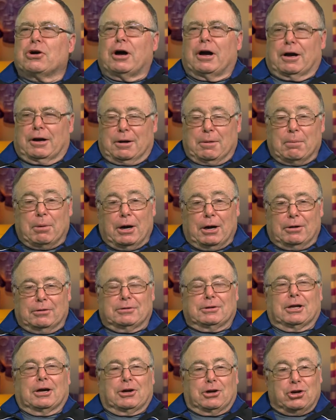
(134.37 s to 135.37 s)
Talk
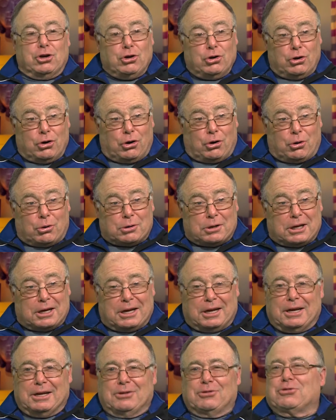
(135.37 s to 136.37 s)
about the good old
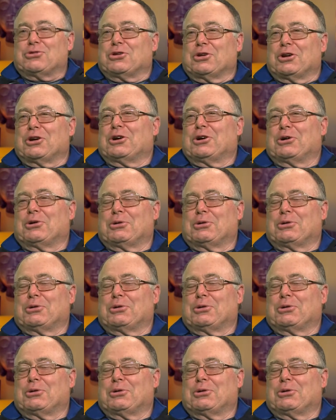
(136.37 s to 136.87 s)
days, and